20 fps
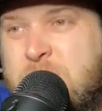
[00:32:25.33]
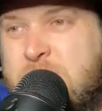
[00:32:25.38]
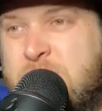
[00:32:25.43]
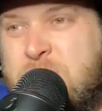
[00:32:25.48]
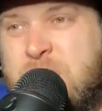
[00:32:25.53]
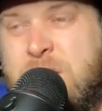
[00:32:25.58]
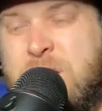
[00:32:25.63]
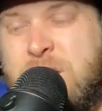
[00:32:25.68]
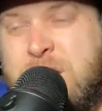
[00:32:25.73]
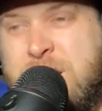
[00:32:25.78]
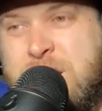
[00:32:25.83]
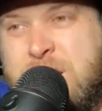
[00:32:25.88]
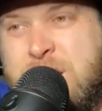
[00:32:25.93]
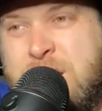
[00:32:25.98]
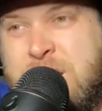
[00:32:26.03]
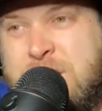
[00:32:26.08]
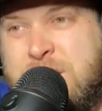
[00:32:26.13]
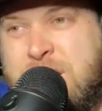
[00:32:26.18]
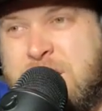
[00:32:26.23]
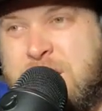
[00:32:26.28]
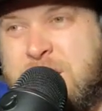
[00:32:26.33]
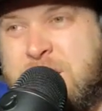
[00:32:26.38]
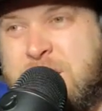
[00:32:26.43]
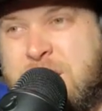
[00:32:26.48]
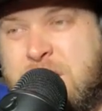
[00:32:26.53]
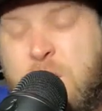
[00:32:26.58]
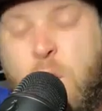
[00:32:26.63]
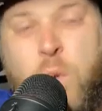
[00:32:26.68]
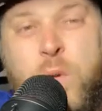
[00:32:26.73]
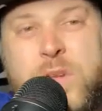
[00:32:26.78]

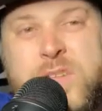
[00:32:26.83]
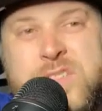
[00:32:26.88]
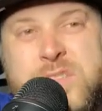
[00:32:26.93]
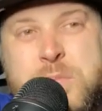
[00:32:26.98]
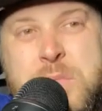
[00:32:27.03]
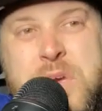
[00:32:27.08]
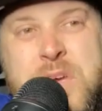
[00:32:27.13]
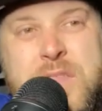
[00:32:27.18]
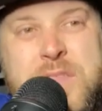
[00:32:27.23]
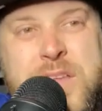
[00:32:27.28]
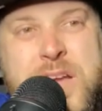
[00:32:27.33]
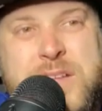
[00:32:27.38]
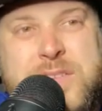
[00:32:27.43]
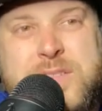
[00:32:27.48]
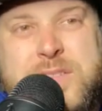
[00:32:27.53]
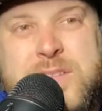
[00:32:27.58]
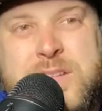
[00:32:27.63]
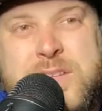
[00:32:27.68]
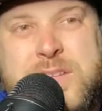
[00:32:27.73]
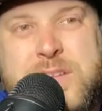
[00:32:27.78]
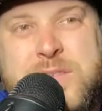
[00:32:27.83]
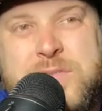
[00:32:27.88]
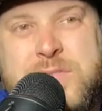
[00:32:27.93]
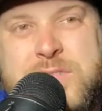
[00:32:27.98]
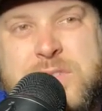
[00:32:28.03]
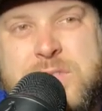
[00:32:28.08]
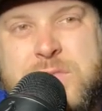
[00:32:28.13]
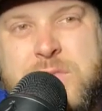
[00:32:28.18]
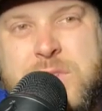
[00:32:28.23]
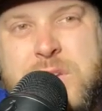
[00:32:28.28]
And Nolan Smith, that's the
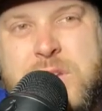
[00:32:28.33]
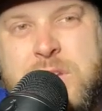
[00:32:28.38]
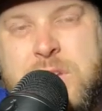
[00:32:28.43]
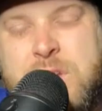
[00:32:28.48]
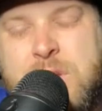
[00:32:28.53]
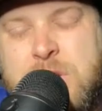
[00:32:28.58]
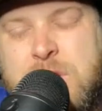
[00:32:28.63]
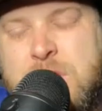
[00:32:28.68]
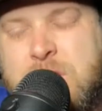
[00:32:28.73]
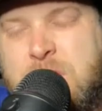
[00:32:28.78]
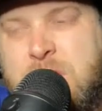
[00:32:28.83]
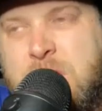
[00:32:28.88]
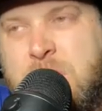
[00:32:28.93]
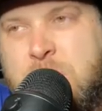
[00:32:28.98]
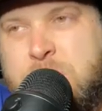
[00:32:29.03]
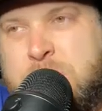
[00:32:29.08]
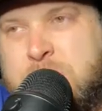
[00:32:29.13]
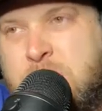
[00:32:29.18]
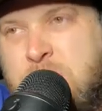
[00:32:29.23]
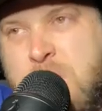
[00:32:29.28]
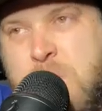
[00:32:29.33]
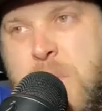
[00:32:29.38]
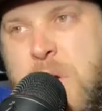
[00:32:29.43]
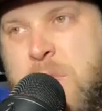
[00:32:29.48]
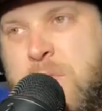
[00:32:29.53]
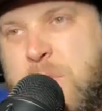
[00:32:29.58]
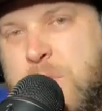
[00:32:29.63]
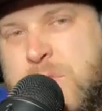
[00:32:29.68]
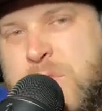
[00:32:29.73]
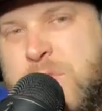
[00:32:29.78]
defensive end I was talking
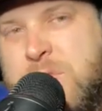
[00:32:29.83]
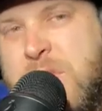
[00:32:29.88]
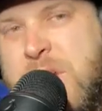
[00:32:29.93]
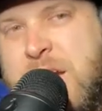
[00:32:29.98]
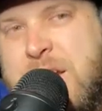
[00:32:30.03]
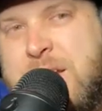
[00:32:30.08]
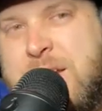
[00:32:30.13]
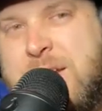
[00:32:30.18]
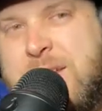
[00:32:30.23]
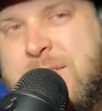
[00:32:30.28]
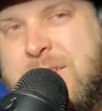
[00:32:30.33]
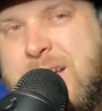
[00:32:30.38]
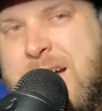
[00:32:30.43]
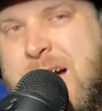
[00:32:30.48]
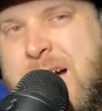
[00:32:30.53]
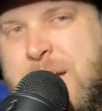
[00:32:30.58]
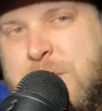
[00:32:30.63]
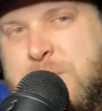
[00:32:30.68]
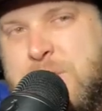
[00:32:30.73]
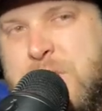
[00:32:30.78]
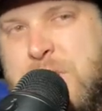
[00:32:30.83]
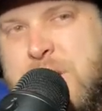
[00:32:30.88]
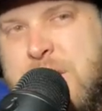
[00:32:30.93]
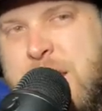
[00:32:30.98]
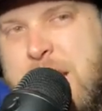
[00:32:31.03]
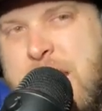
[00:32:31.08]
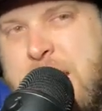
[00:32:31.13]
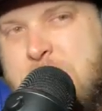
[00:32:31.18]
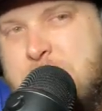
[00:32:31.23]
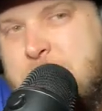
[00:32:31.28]
about from Savannah and the IMG
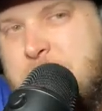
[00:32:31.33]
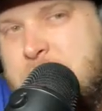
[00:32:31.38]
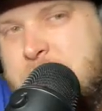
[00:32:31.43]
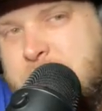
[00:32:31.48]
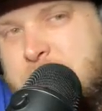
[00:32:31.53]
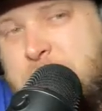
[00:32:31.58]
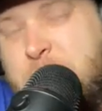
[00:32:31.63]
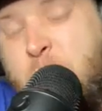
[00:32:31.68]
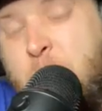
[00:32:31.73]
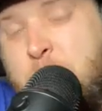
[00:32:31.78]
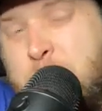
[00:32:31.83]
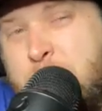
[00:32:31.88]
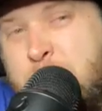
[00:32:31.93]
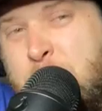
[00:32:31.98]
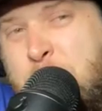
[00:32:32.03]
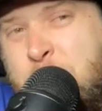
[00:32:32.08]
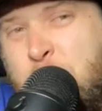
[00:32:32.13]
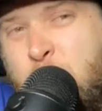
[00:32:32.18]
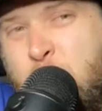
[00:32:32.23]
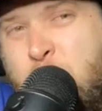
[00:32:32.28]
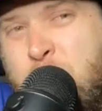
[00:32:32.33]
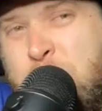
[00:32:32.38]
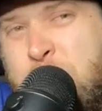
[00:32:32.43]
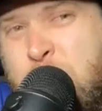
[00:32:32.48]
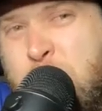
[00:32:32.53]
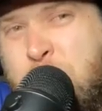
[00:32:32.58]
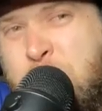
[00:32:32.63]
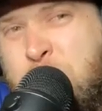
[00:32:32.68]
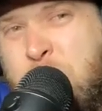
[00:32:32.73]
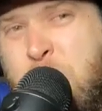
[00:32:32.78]
Academy, the former number 1
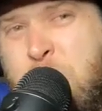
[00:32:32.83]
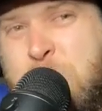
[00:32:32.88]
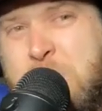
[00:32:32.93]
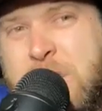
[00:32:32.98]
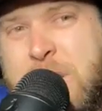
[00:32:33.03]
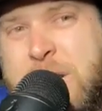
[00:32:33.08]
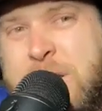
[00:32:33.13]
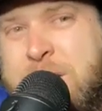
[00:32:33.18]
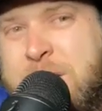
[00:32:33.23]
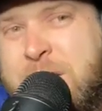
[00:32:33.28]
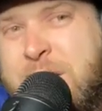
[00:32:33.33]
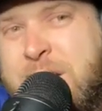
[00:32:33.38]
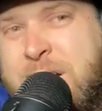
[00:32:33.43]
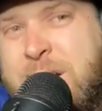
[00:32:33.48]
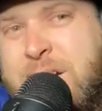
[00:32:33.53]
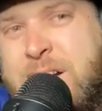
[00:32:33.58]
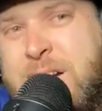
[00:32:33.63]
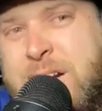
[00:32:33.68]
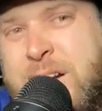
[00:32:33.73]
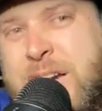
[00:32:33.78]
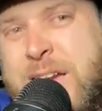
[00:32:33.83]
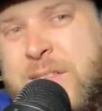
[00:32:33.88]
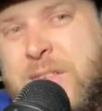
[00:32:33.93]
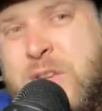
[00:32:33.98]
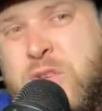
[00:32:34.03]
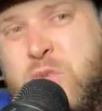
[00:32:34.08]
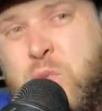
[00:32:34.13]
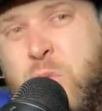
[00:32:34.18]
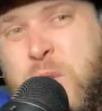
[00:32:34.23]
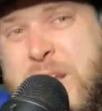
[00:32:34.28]
overall player in
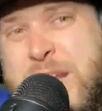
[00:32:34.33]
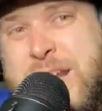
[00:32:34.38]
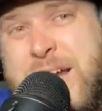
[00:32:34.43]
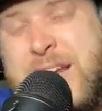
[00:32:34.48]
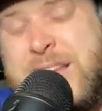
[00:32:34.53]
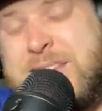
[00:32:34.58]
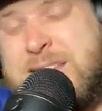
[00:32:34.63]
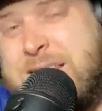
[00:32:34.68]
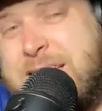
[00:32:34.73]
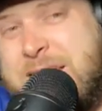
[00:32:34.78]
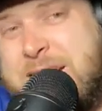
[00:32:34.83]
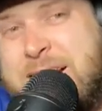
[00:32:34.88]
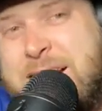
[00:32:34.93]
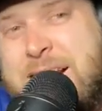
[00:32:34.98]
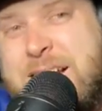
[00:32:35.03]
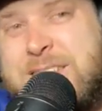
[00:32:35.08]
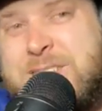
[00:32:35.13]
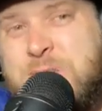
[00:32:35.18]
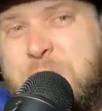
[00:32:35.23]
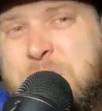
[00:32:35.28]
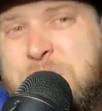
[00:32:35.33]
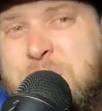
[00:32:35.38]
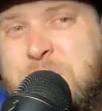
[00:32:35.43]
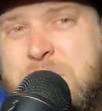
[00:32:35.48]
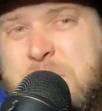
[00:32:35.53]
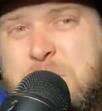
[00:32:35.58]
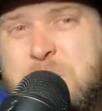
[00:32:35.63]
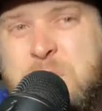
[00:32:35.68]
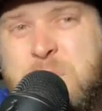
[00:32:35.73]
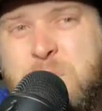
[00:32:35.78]
the 2019 class. Look for
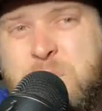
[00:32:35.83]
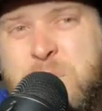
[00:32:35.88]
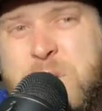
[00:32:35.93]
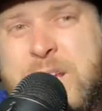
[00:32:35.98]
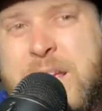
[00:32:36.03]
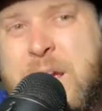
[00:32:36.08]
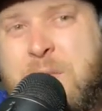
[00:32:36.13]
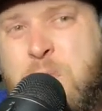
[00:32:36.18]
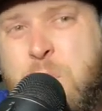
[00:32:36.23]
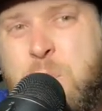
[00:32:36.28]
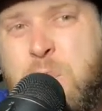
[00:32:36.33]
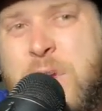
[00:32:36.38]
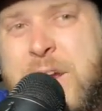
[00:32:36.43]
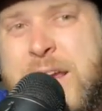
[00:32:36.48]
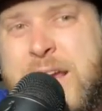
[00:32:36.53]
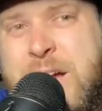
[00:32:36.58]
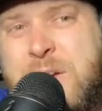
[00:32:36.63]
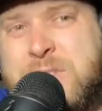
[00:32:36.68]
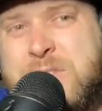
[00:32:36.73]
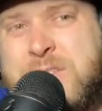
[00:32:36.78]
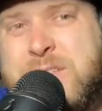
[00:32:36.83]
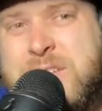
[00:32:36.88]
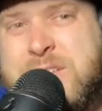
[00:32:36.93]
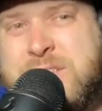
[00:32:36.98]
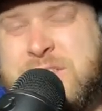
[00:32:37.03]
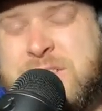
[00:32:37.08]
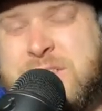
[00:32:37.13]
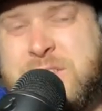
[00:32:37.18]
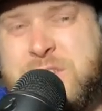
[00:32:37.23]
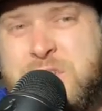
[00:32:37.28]
him to really have a breakout
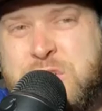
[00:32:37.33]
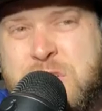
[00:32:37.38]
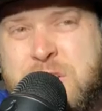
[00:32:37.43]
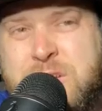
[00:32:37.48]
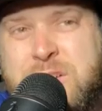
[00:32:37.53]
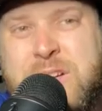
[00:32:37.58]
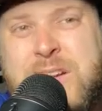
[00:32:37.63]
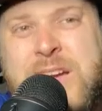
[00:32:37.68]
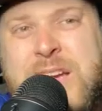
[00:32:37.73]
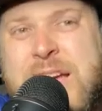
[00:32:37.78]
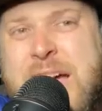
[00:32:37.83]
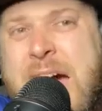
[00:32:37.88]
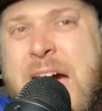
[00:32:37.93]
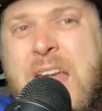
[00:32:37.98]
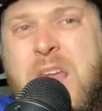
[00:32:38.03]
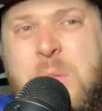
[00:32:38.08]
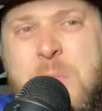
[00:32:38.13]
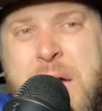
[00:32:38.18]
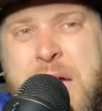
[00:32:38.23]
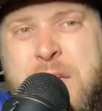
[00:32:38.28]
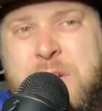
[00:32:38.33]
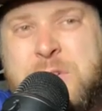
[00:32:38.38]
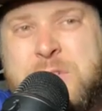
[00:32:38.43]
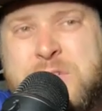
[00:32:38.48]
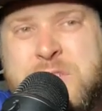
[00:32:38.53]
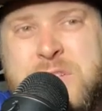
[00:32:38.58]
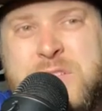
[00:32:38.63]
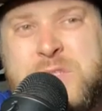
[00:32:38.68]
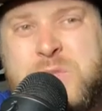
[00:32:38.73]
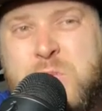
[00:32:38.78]
season this year. Adam
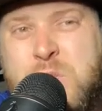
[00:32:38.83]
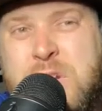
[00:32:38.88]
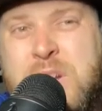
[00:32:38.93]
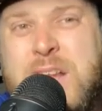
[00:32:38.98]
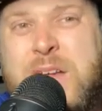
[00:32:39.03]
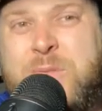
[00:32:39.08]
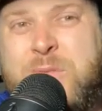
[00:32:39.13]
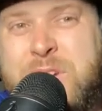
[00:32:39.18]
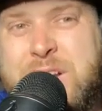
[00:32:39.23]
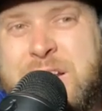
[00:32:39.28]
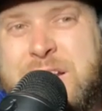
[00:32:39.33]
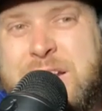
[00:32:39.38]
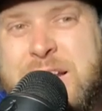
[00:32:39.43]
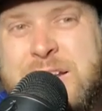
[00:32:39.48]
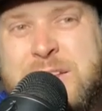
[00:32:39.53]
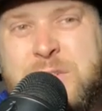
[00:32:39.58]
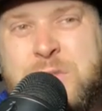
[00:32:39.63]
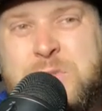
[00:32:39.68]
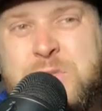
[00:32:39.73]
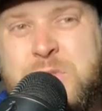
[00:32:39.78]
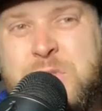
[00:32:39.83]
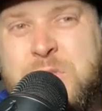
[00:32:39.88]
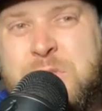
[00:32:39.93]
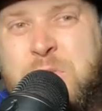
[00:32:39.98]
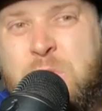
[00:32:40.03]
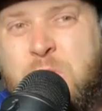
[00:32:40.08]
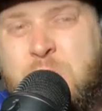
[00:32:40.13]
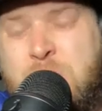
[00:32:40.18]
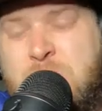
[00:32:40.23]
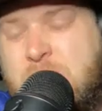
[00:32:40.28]
Anderson as well. I really like those
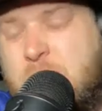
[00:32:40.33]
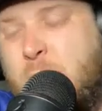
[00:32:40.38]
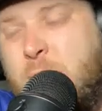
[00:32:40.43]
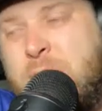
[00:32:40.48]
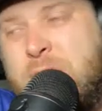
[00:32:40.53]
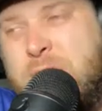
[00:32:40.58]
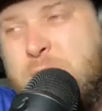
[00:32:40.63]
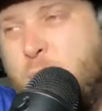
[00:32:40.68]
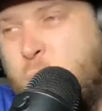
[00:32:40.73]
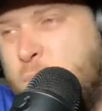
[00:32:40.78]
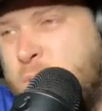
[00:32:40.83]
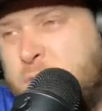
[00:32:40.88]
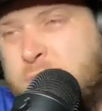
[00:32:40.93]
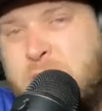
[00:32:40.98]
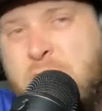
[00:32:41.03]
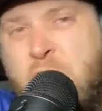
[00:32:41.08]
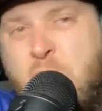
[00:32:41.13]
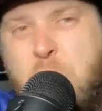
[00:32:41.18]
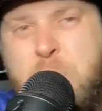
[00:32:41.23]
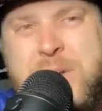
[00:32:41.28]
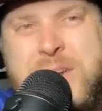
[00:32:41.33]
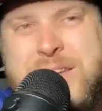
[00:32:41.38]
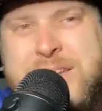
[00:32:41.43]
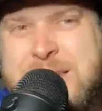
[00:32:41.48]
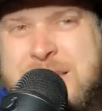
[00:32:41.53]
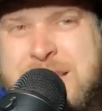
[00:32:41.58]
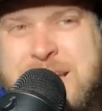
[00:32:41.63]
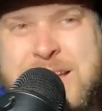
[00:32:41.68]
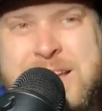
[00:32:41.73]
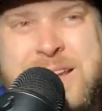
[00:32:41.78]
2 going forward. Nakobe
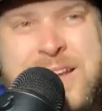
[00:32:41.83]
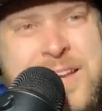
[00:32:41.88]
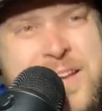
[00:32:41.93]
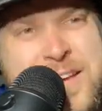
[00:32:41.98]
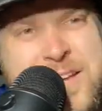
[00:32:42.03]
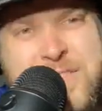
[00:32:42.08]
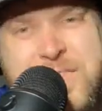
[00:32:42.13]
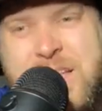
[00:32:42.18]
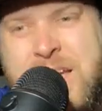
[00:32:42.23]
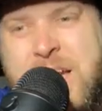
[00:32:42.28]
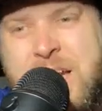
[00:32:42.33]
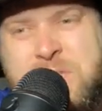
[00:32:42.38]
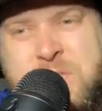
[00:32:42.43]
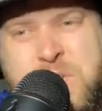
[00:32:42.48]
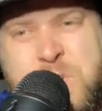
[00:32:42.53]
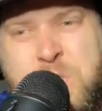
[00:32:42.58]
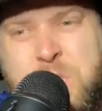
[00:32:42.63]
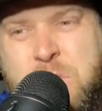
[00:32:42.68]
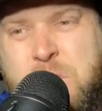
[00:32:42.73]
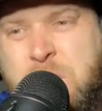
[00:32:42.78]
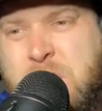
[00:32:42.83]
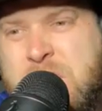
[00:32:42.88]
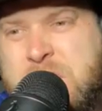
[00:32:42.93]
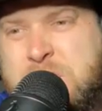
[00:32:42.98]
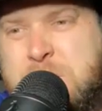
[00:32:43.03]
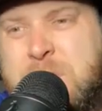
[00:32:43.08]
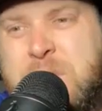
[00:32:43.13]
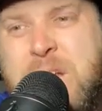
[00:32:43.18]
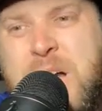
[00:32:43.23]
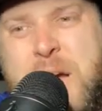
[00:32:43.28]
Dean. They got 2
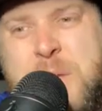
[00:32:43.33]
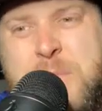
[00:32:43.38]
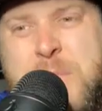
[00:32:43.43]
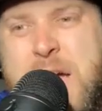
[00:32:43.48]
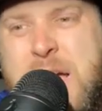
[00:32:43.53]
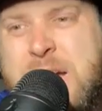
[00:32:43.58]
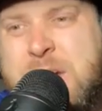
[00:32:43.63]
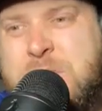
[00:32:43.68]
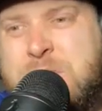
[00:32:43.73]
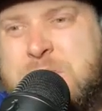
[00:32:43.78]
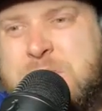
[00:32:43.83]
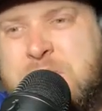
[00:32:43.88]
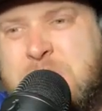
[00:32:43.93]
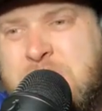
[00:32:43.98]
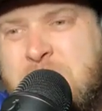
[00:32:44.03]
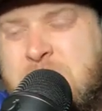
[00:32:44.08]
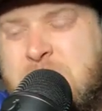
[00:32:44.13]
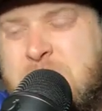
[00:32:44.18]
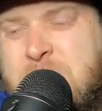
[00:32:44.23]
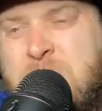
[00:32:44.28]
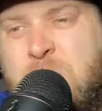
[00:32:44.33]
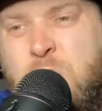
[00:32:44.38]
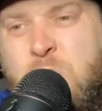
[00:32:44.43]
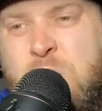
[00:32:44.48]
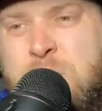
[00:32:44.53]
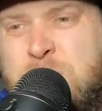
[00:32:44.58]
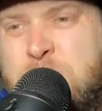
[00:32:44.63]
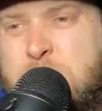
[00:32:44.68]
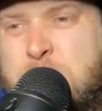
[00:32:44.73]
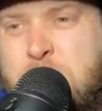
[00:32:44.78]
freshman linebackers.
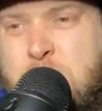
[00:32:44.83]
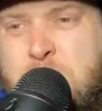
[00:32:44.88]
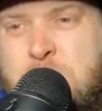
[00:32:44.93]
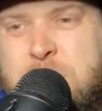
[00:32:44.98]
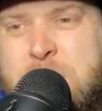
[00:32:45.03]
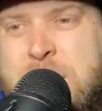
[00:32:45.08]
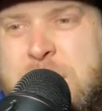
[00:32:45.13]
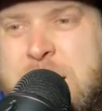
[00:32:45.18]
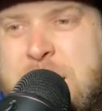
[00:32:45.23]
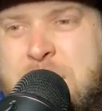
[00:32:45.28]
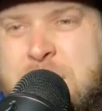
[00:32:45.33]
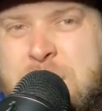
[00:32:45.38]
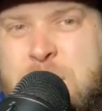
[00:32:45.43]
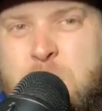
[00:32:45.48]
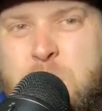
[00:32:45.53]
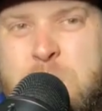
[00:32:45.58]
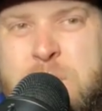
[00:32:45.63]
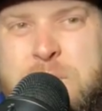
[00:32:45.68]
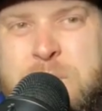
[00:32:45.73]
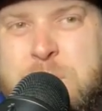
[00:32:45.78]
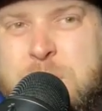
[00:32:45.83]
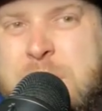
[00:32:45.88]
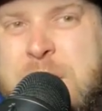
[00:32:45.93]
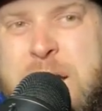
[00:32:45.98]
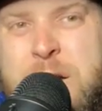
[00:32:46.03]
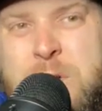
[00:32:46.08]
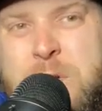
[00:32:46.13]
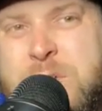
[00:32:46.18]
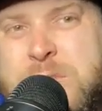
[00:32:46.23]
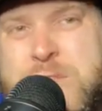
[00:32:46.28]
One from Paulding County, one from
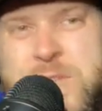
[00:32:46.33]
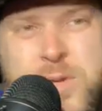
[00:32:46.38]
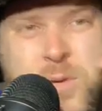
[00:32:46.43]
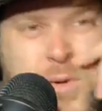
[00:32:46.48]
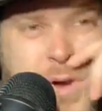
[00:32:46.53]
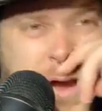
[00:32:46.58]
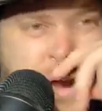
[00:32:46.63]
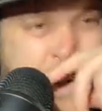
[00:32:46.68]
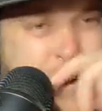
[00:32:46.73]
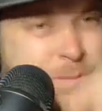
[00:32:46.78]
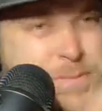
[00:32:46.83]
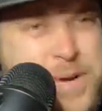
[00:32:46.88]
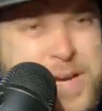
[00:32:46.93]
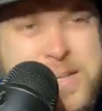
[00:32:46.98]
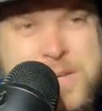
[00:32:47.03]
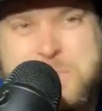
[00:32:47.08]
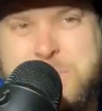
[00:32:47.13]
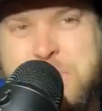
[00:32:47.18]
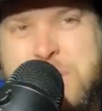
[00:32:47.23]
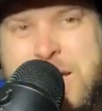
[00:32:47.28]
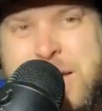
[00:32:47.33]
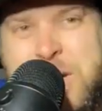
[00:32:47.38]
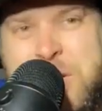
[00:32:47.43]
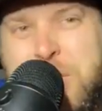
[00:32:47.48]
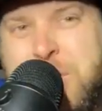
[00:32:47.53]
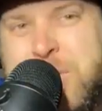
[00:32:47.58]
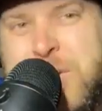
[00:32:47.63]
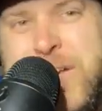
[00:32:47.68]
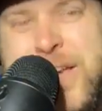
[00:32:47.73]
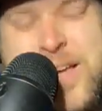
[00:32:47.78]
Carrollton, who I expect to play
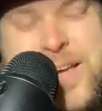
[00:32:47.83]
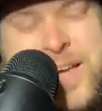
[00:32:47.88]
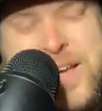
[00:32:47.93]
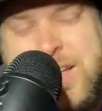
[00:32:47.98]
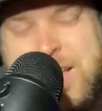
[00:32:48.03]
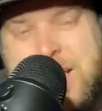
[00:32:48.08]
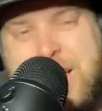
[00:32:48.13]
early.